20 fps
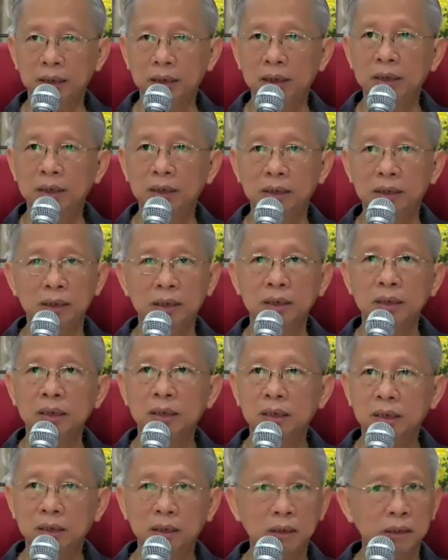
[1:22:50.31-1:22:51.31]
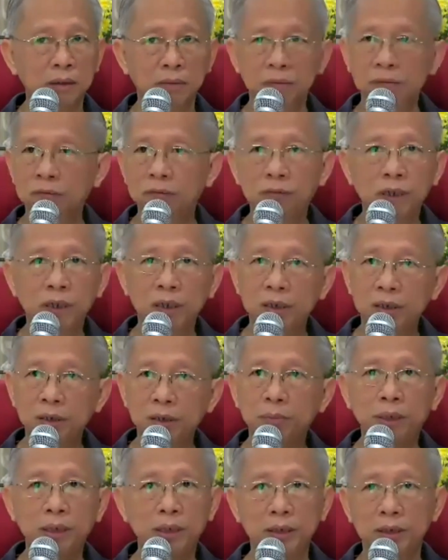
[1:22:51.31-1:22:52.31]
days, very
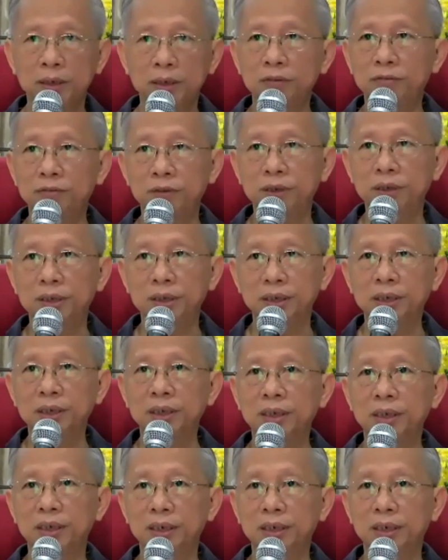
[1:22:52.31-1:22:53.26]
big difference.